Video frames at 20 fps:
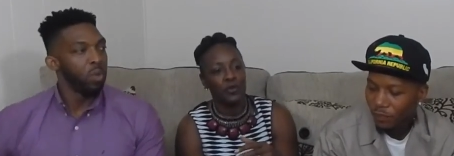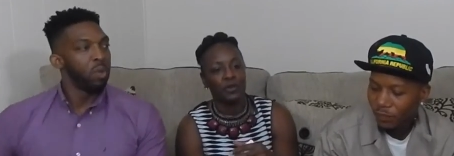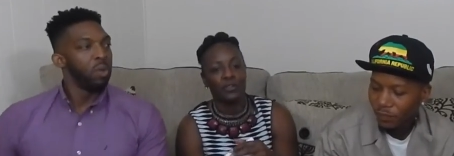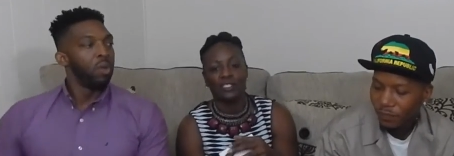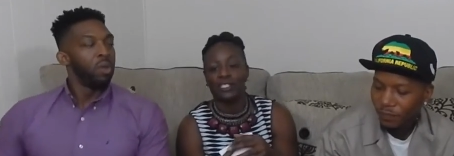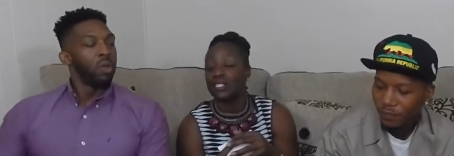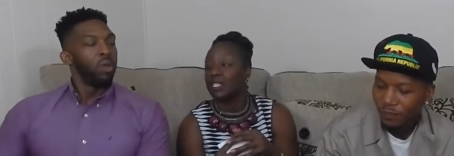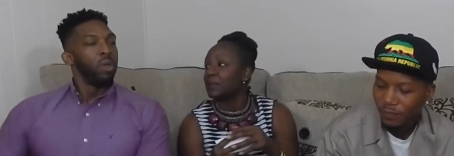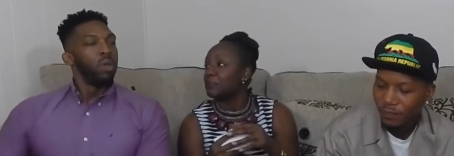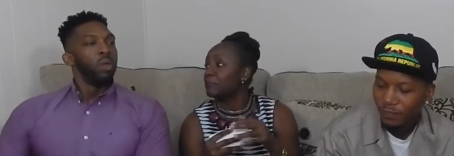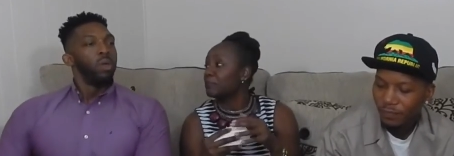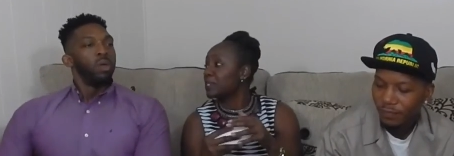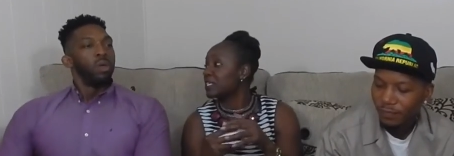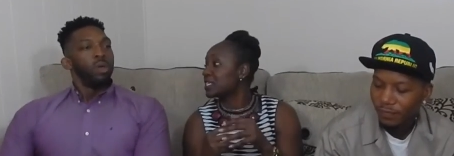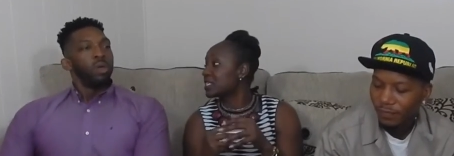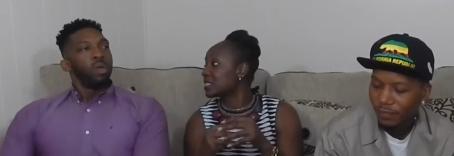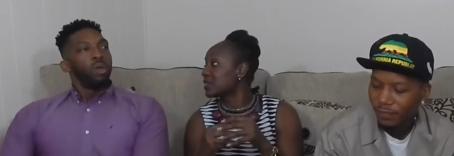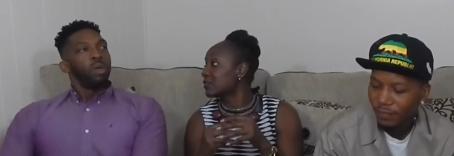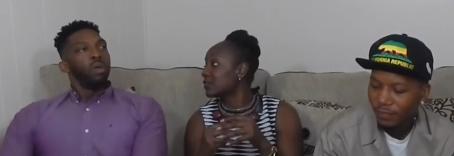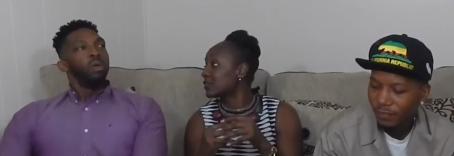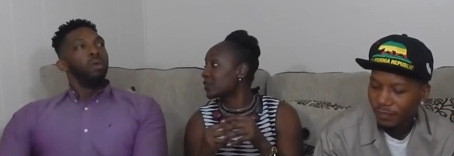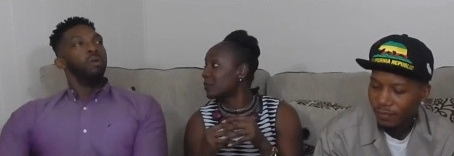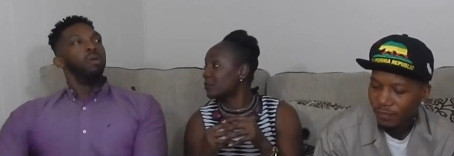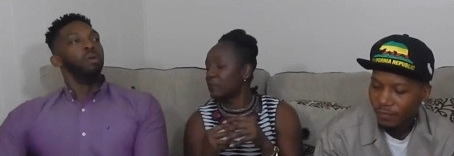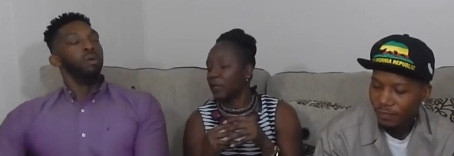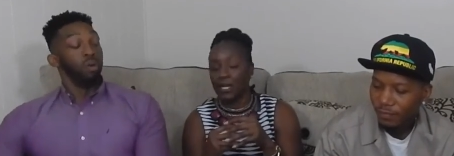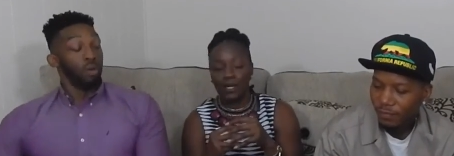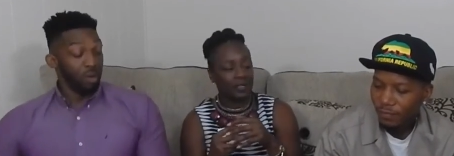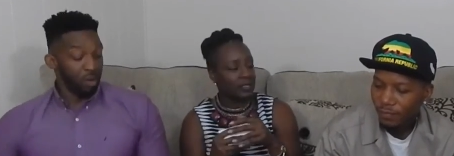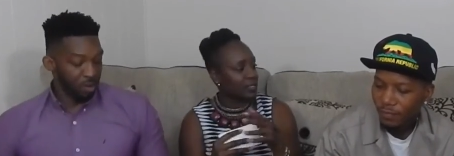Speaker 1: more submissive
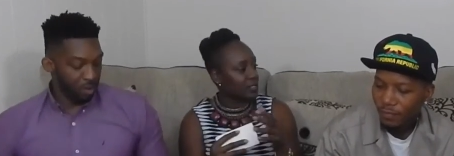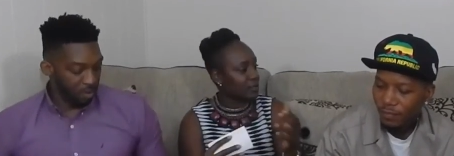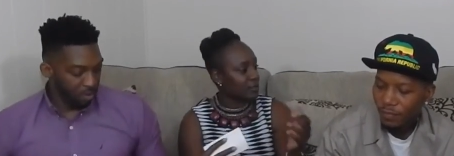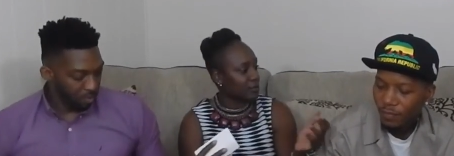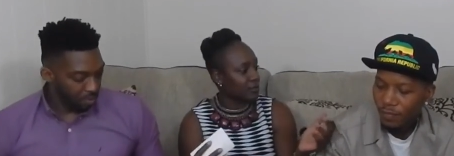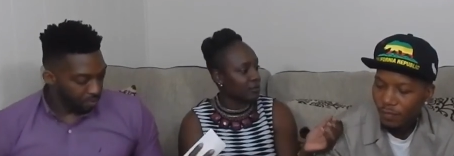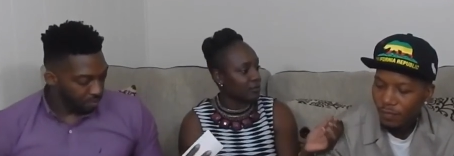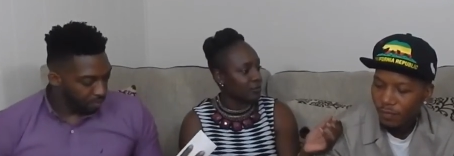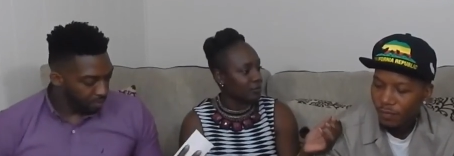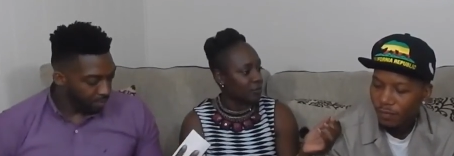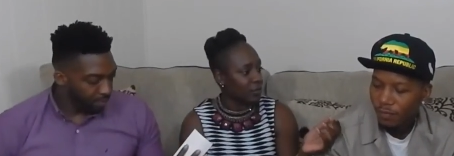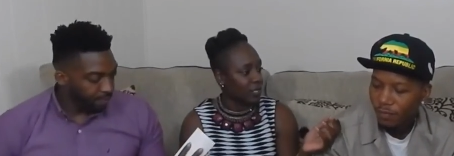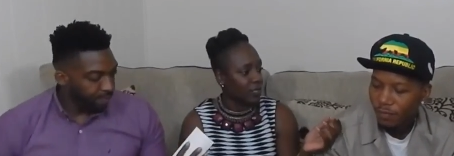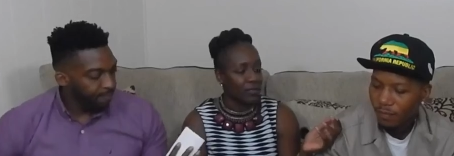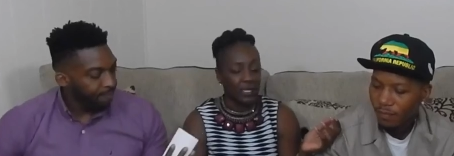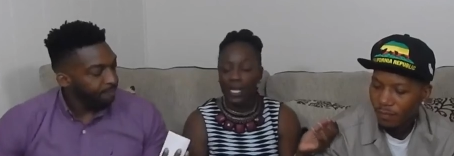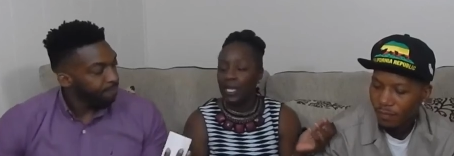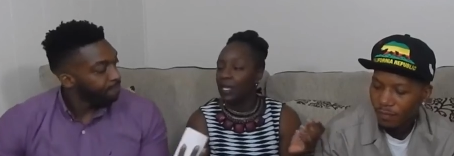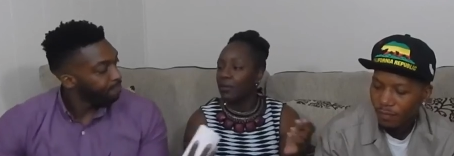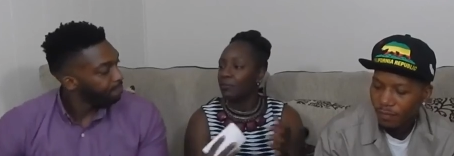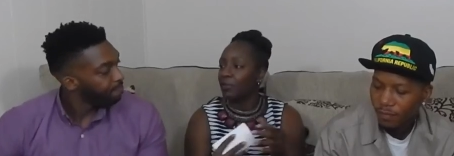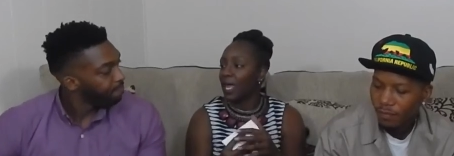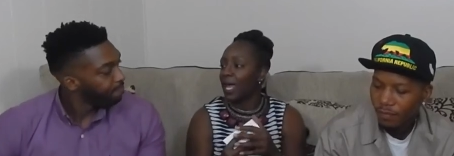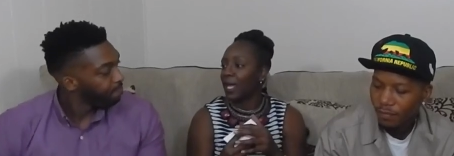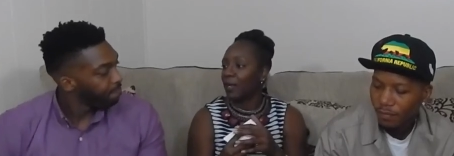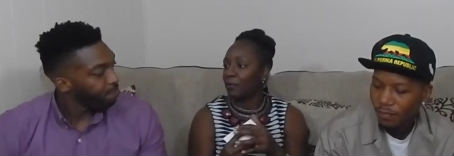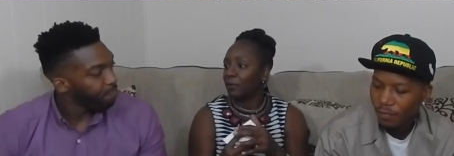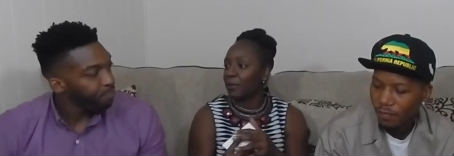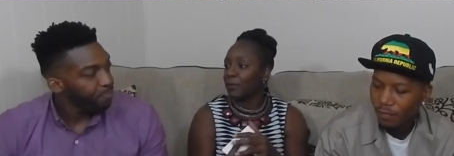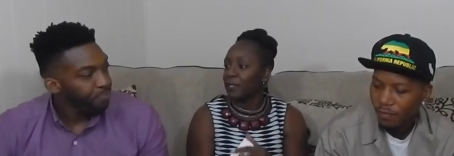compared to when you dated
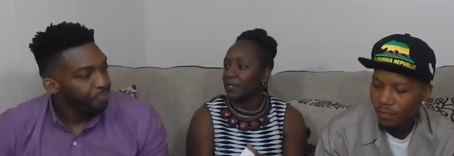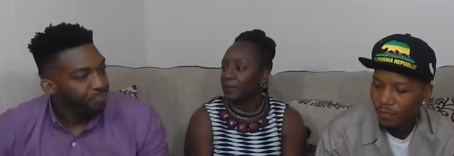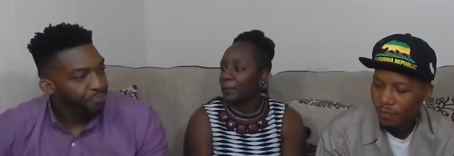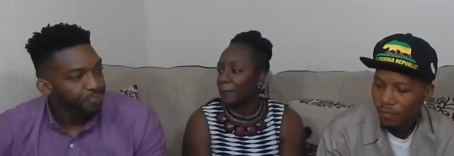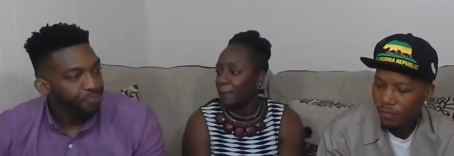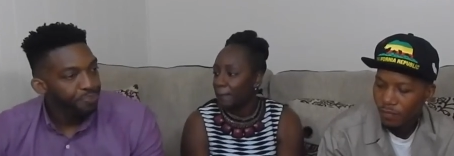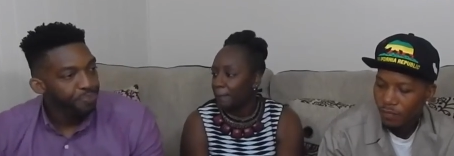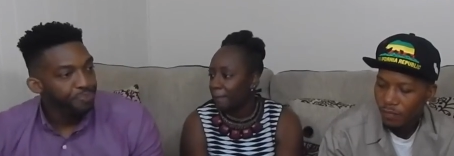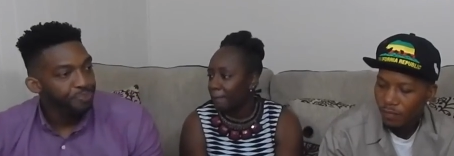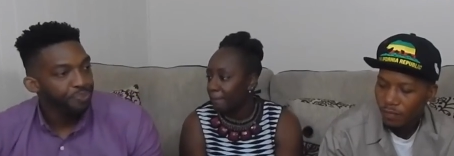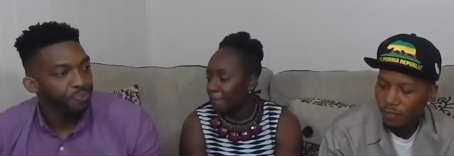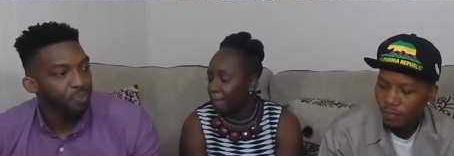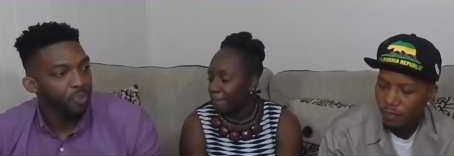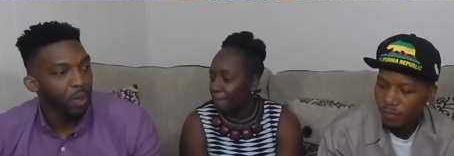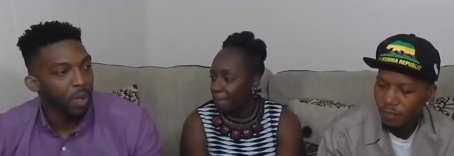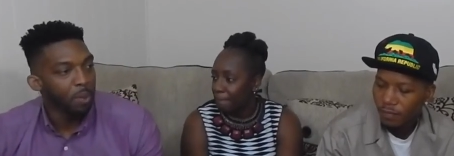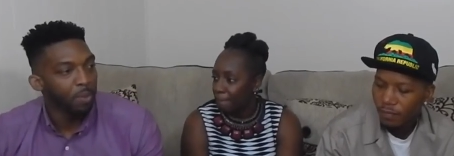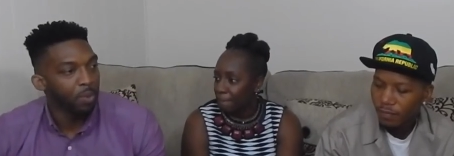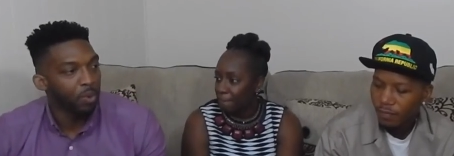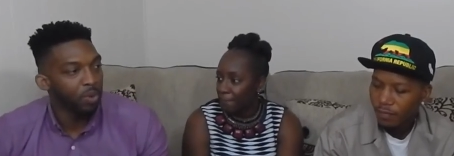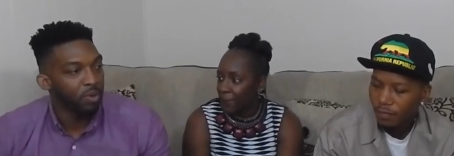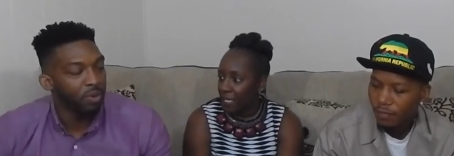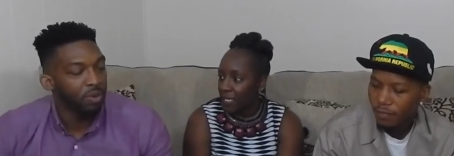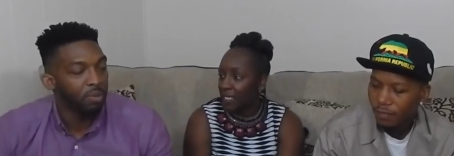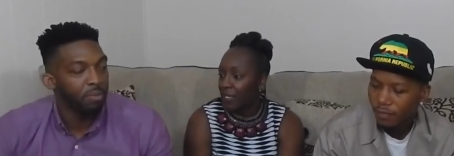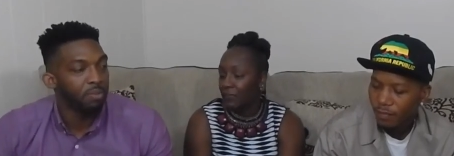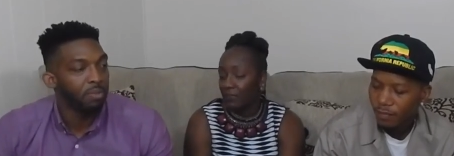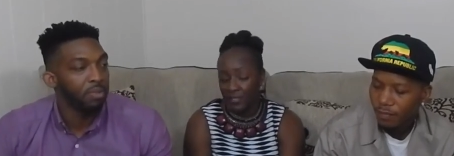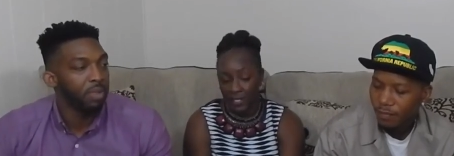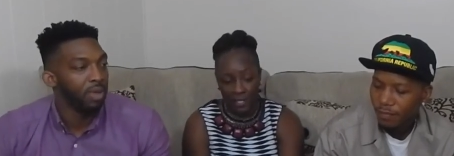black women?
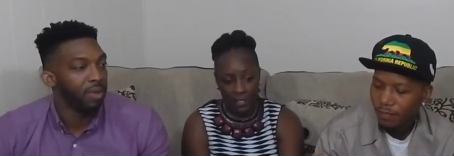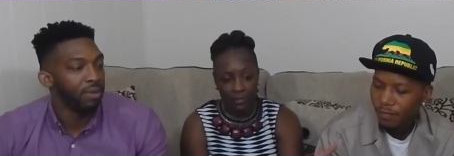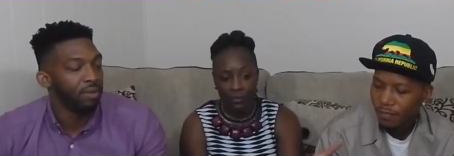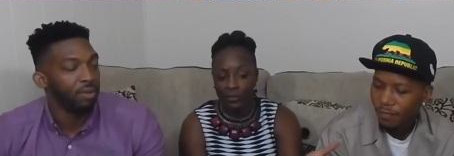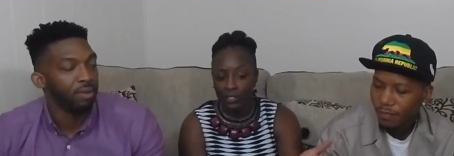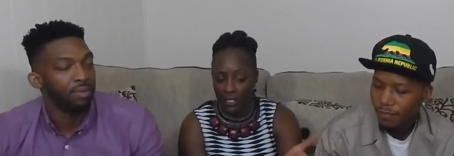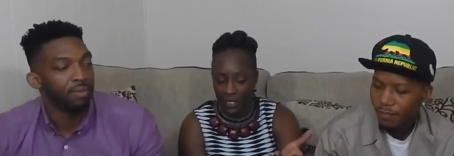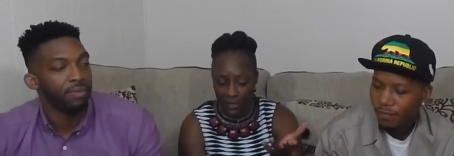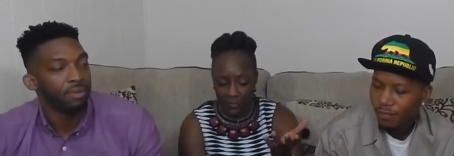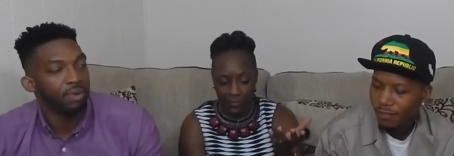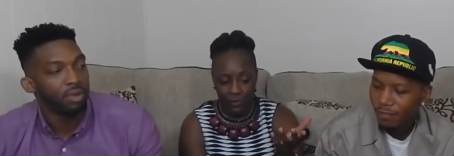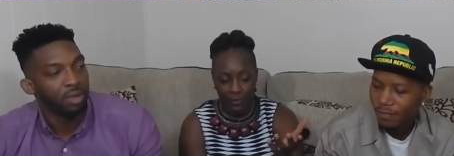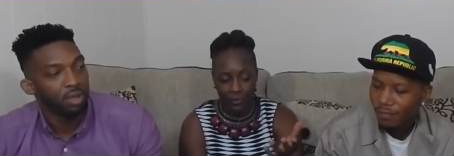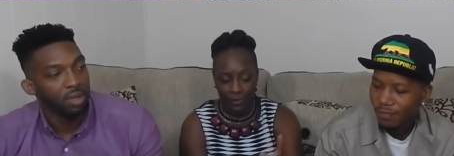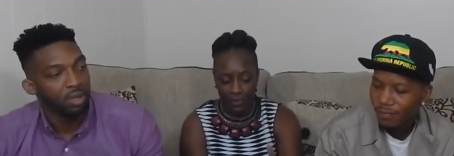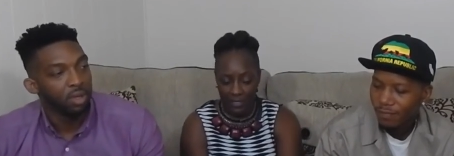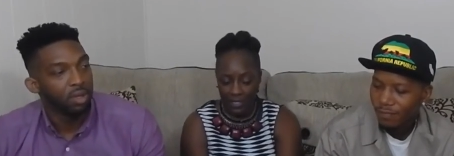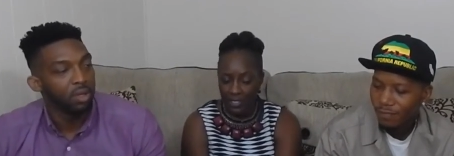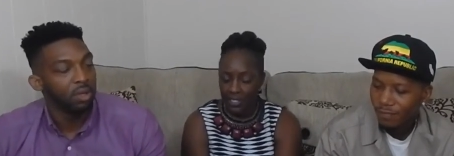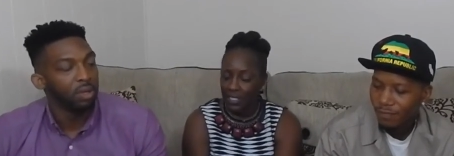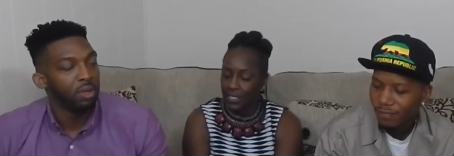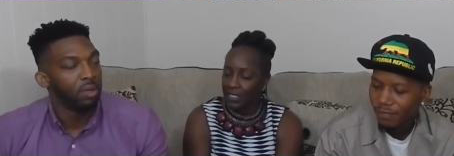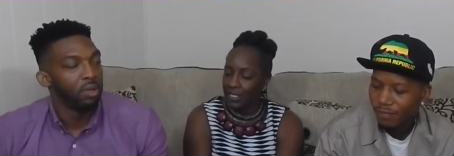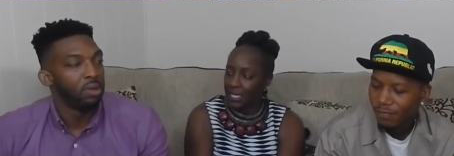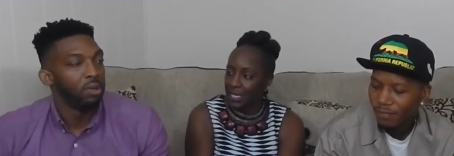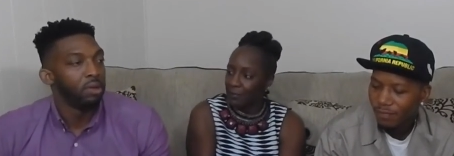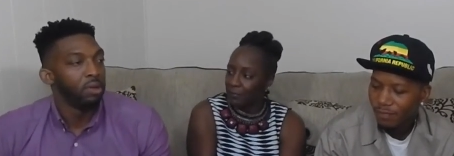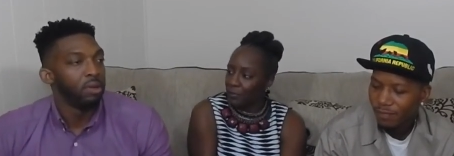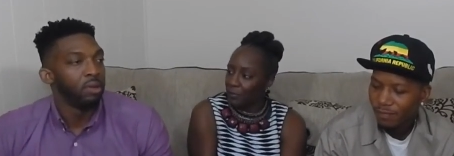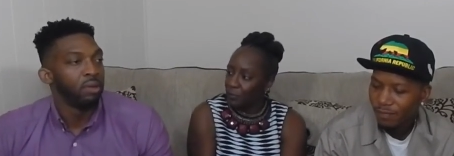And if so, then of course,
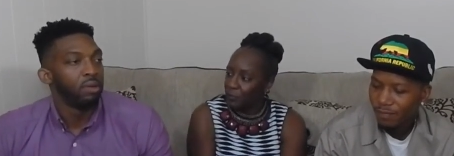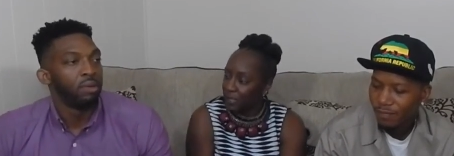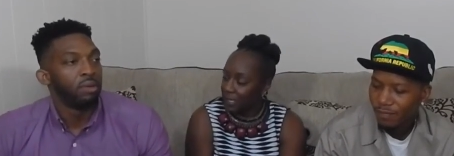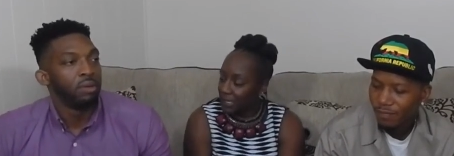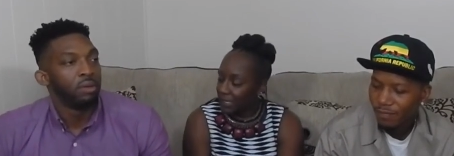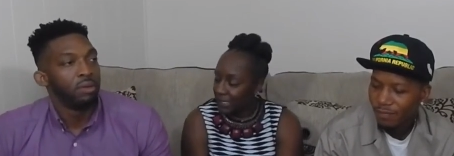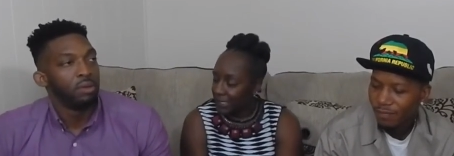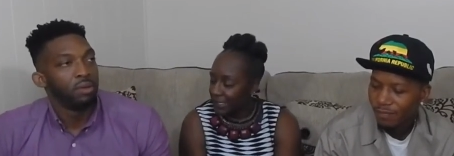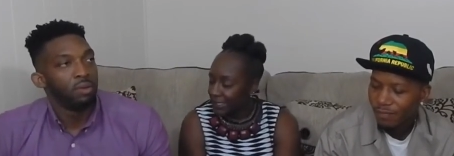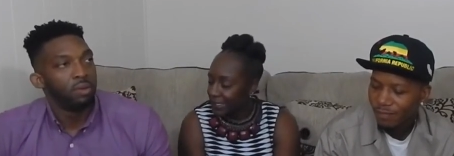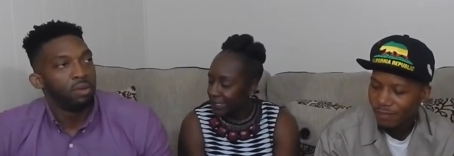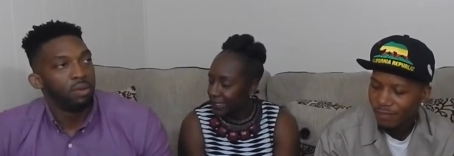example, please.